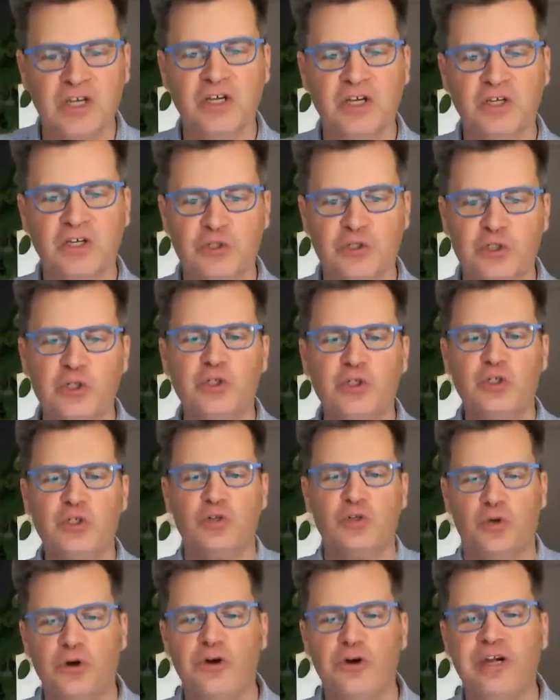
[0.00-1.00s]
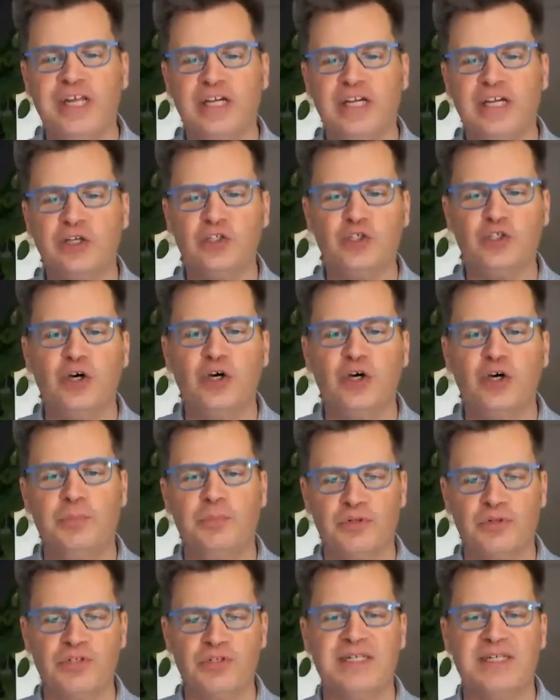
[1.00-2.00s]
just earning a job
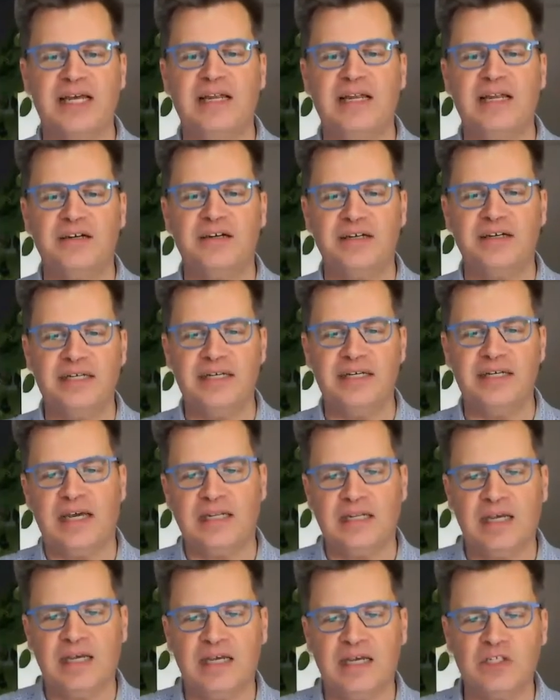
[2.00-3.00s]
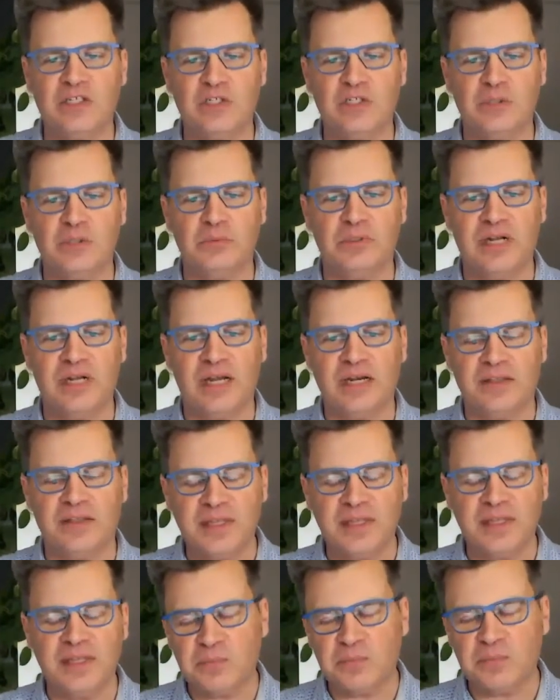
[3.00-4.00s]
or a salary and so on. And I
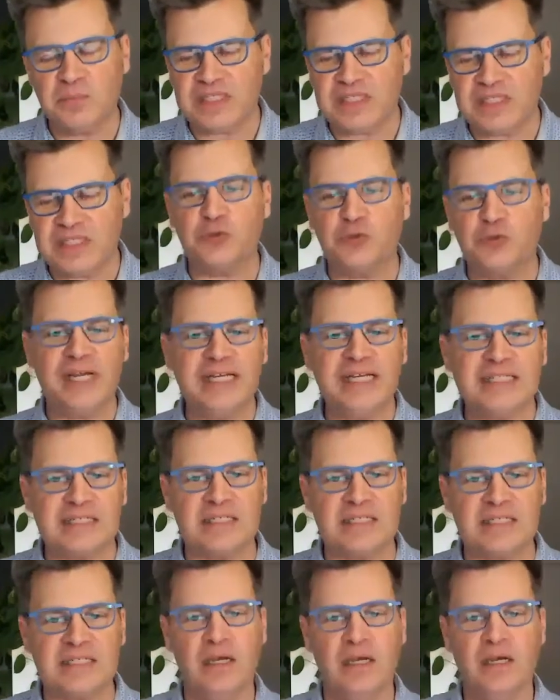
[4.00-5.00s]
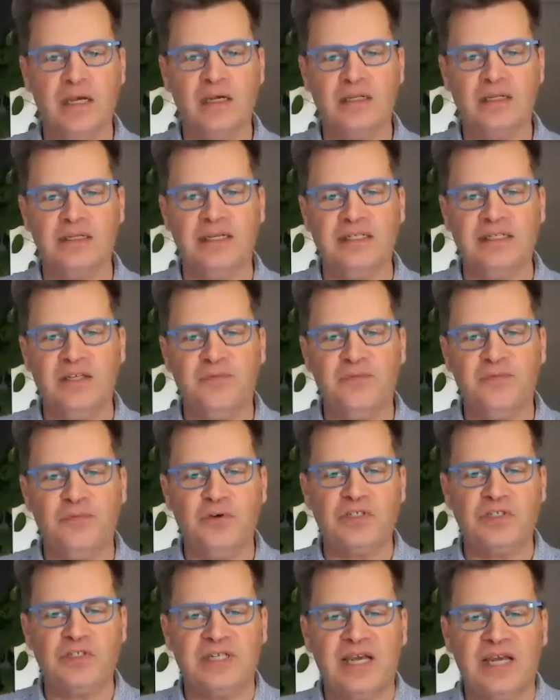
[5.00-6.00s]
think it's great that they
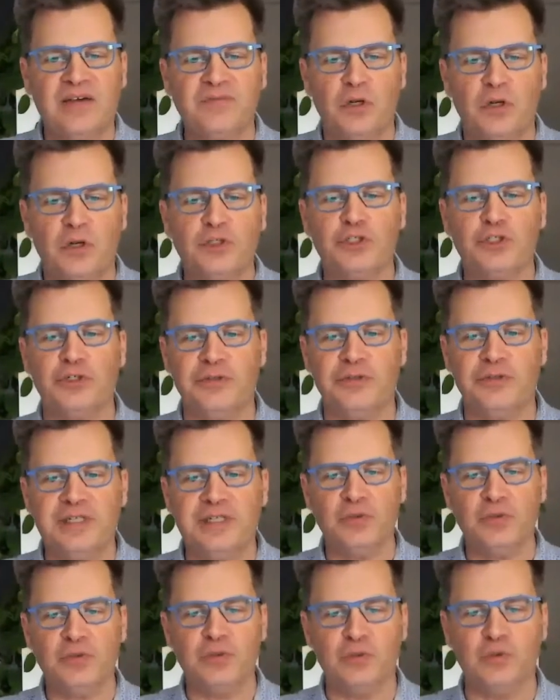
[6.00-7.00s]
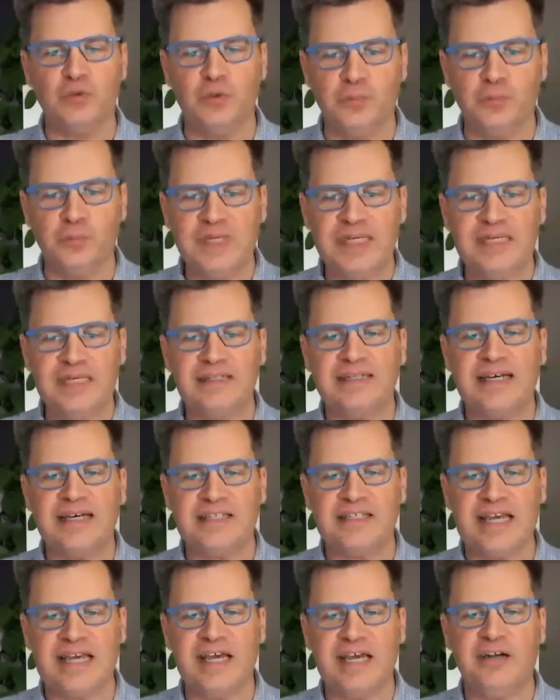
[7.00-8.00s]
first have the luxury to be in
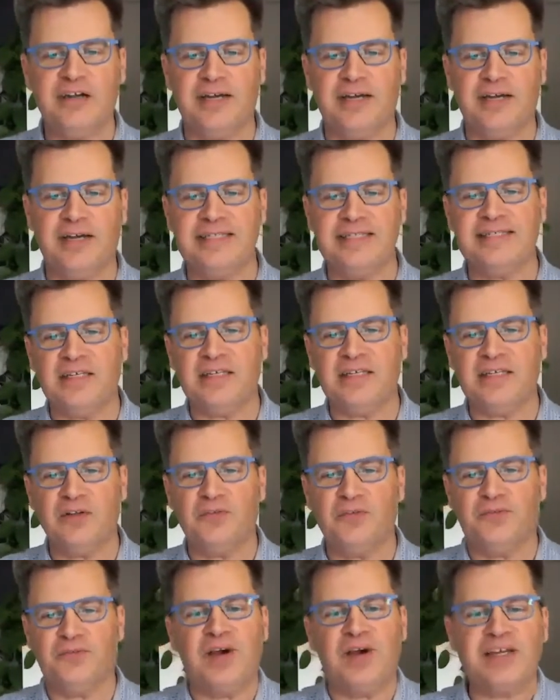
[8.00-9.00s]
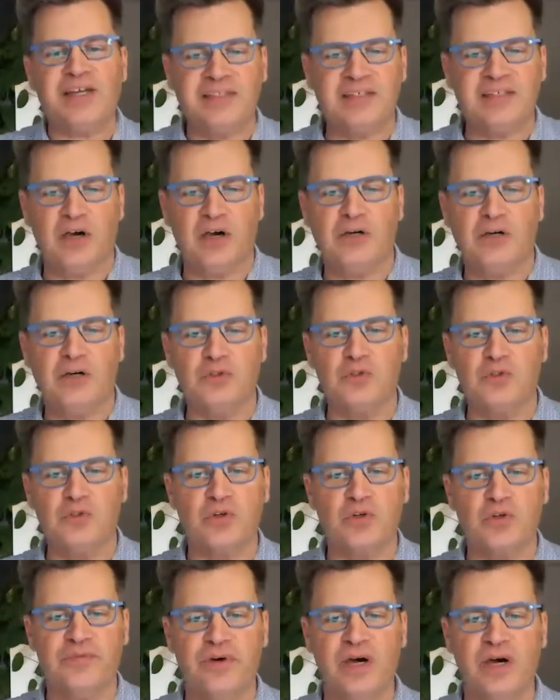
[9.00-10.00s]
that area instead of fighting how to
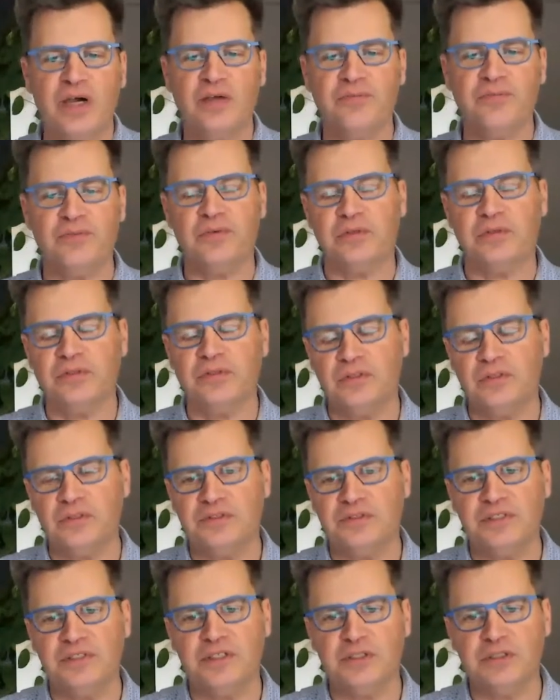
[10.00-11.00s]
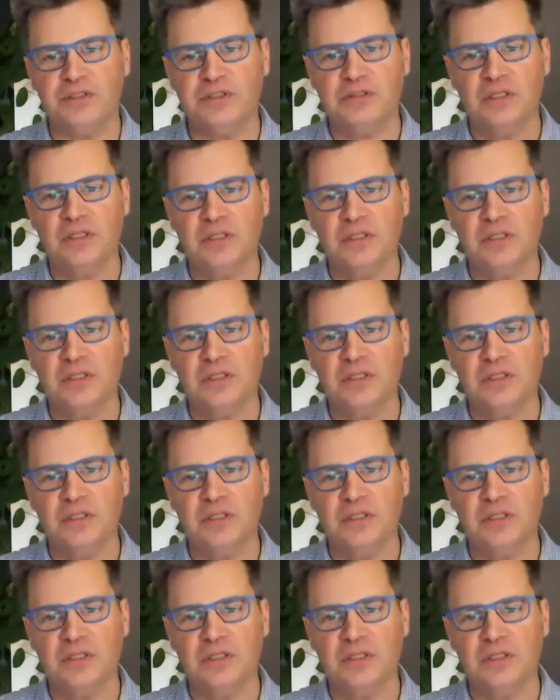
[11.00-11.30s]
survive on their own.